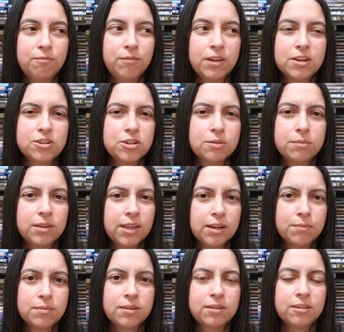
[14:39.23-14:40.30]
finish him and get
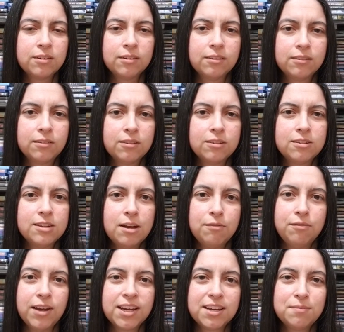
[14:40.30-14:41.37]
him to
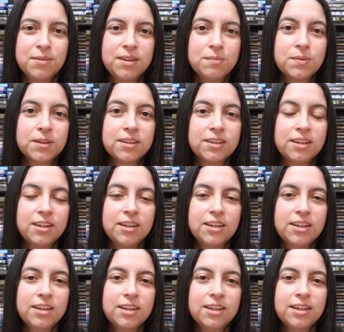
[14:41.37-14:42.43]
stop fighting me, but
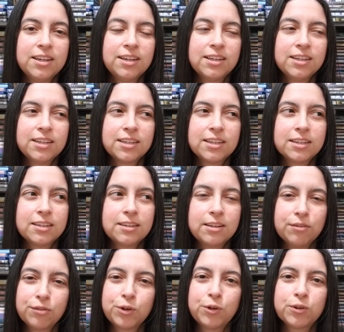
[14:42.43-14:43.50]

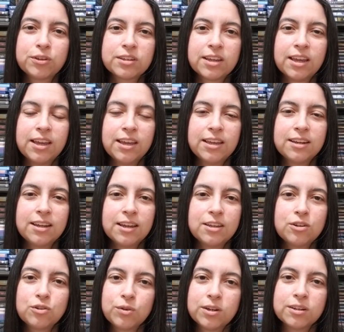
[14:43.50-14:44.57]
difficult, and I
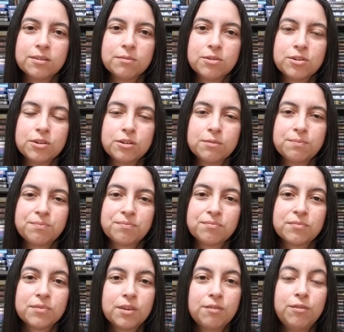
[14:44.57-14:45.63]
enjoyed it. So
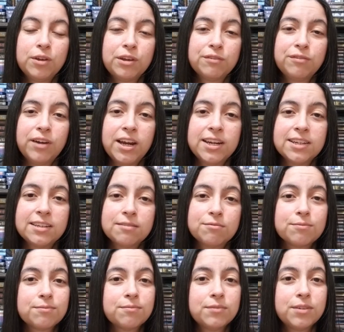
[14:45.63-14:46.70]
if you can find
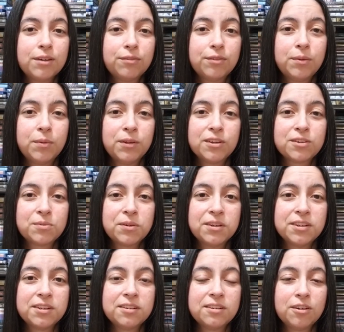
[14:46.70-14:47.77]
it, definitely put this
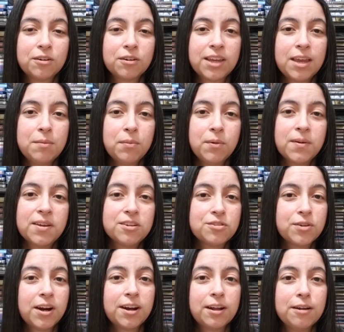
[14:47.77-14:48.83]
one in your Game Boy and
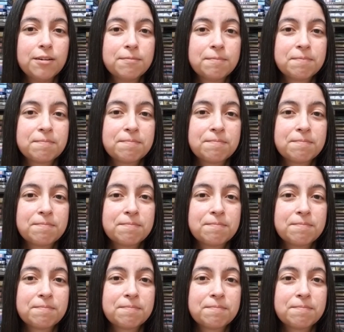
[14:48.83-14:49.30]
try it out.